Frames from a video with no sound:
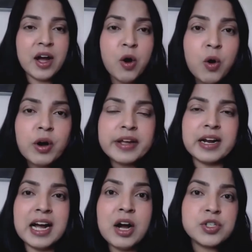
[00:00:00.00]
or
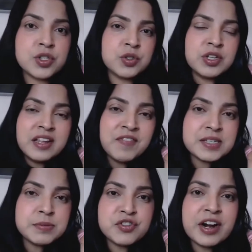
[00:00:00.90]
how to
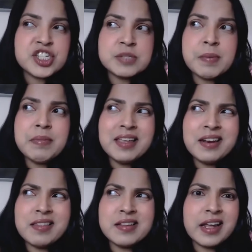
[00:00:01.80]
investment strategies. Maybe
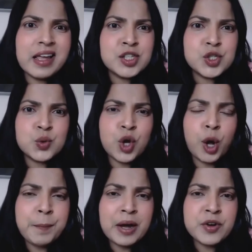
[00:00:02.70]
another day I'll do
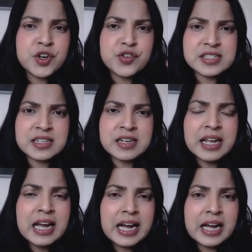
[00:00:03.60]
compound interest and
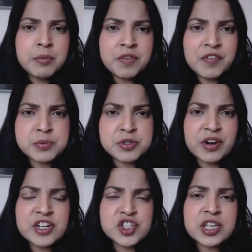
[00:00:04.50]
investment
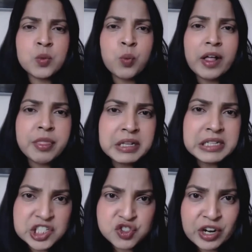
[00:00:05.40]
strategies and wealth
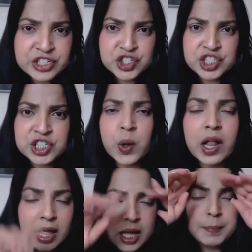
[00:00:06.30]
building strategies as
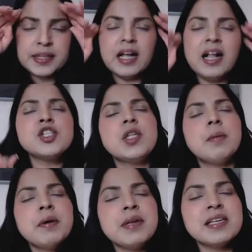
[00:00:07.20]
well, but I'll do
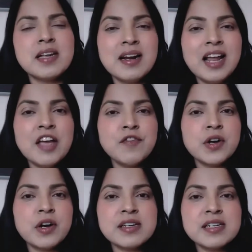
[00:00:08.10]
that maybe as a live
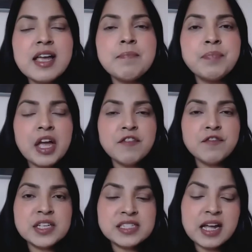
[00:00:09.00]
another time.
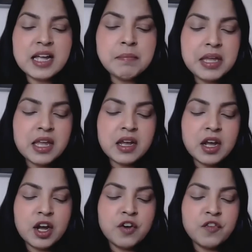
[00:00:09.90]
For the time being,
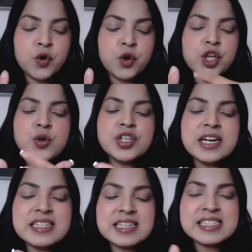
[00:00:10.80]
for you to
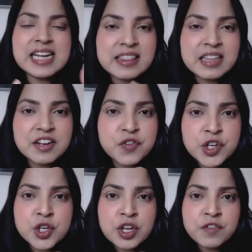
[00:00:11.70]
understand that for
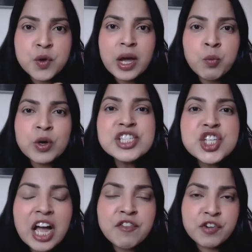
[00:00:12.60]
you,
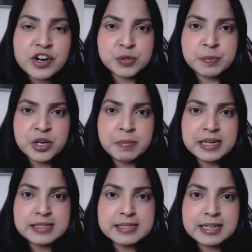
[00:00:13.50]
once you have a rich money
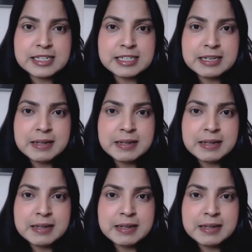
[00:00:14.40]
mindset,